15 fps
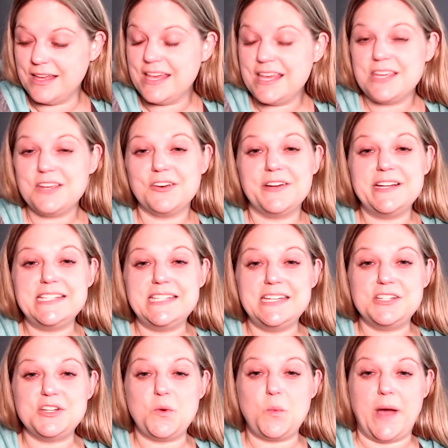You're going to need
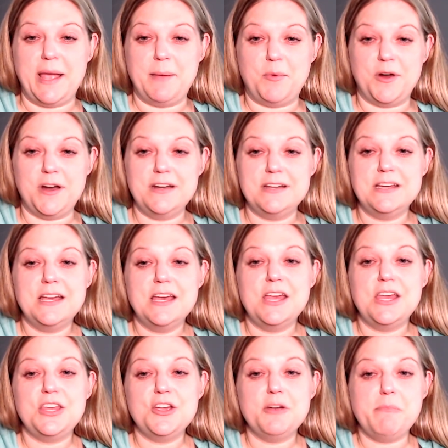your whiteboard,
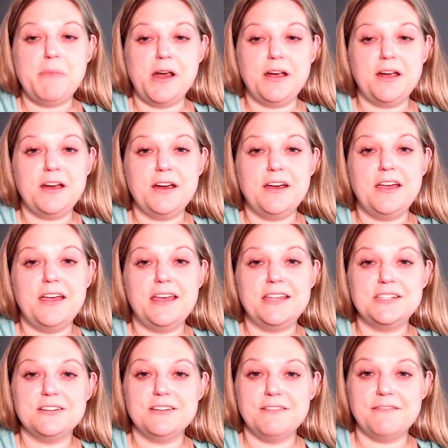your marker, and
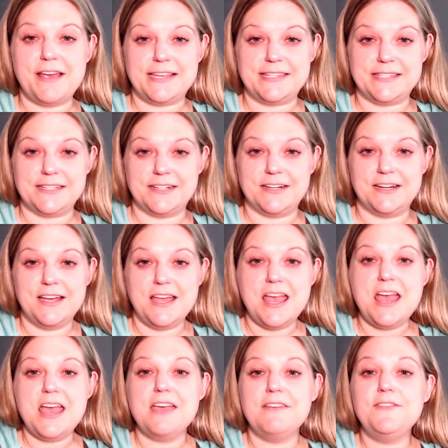your eraser.
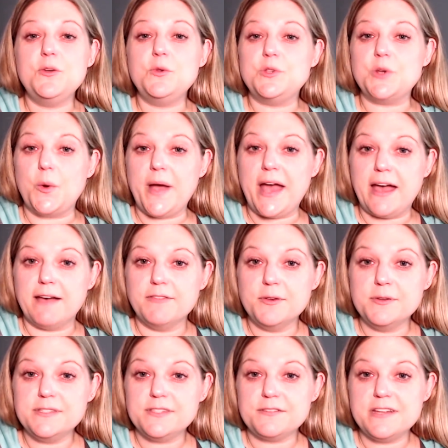If you don't have those
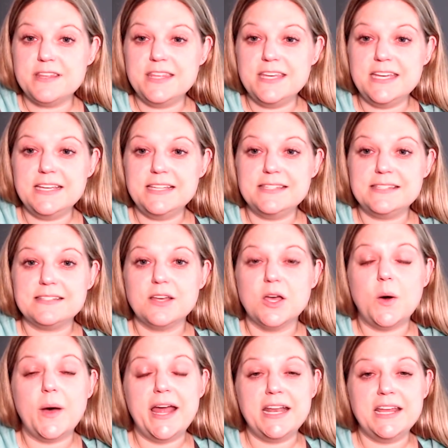three things, go
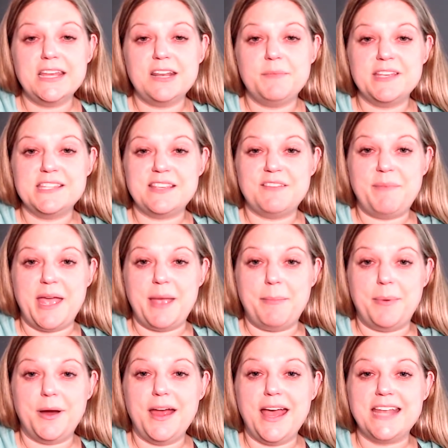ahead and get a piece of
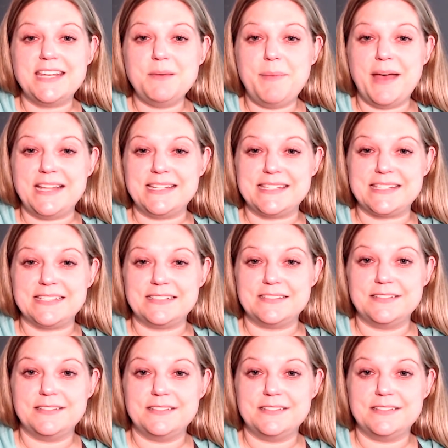paper and a pencil.